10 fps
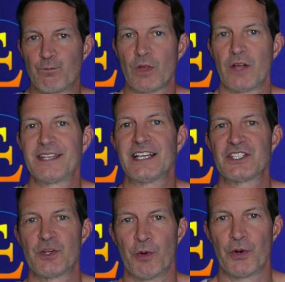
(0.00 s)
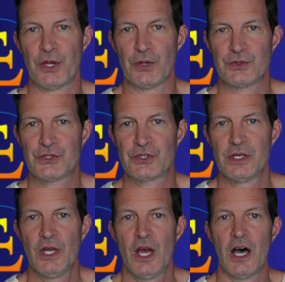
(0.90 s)
testimonials.
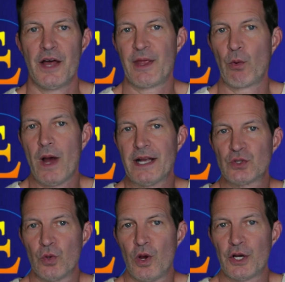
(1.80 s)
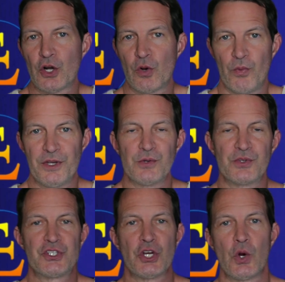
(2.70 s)
They watch longer when you
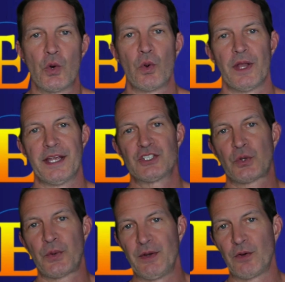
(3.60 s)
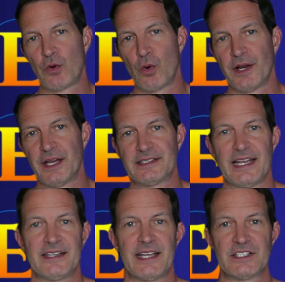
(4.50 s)
show like screen recordings
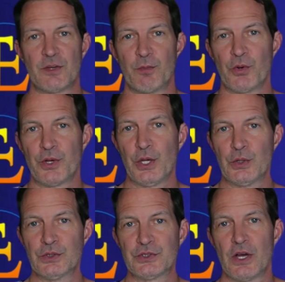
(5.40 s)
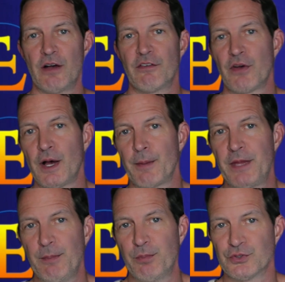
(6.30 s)
and testimonials of
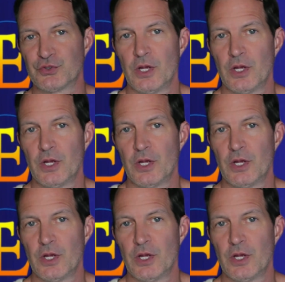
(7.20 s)
people's